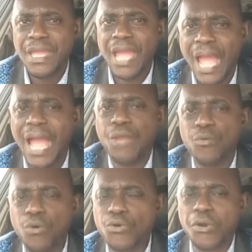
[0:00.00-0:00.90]
And
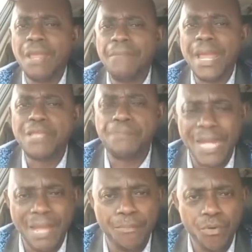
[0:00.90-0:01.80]
who call about this
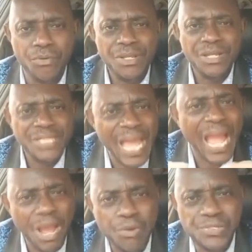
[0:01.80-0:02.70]
pineapple? They're
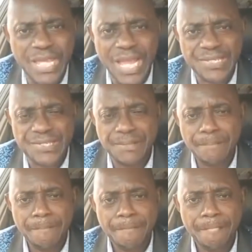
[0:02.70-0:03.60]
Hausas.
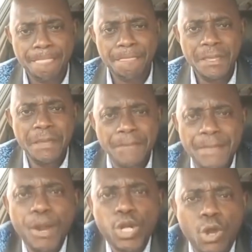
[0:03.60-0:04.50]

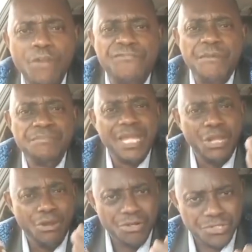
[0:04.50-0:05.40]
People come from the
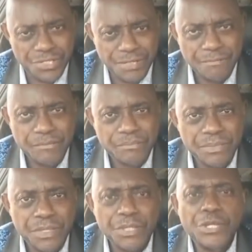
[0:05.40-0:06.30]
north.
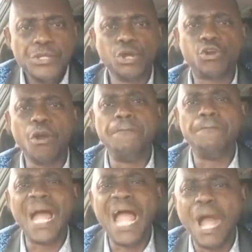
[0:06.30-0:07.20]
They'll come
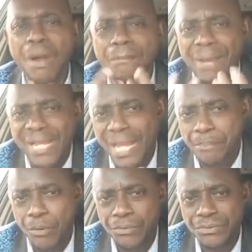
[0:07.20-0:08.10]
buy our
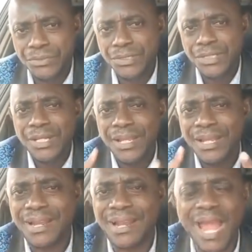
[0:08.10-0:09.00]
pineapple,
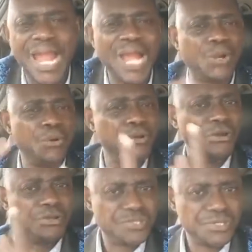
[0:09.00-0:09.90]
carry and go
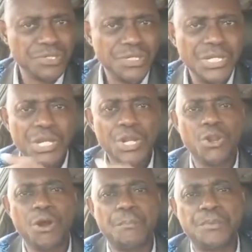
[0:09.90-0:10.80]
north,
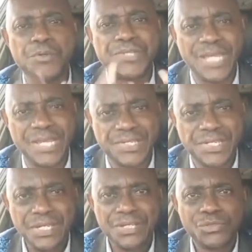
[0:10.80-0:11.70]
go process,
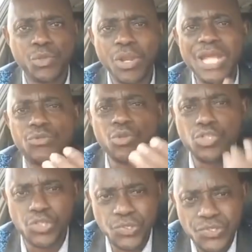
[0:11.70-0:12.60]
turn out to
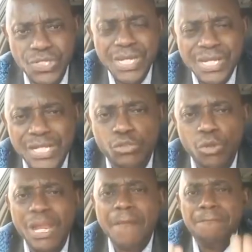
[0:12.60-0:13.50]
juice,
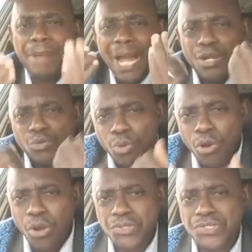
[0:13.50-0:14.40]
return it back to
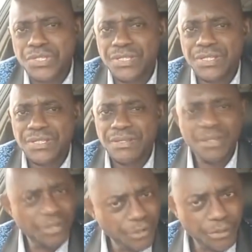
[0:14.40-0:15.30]
us.
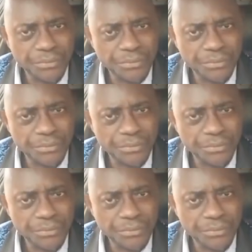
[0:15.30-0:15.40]
No.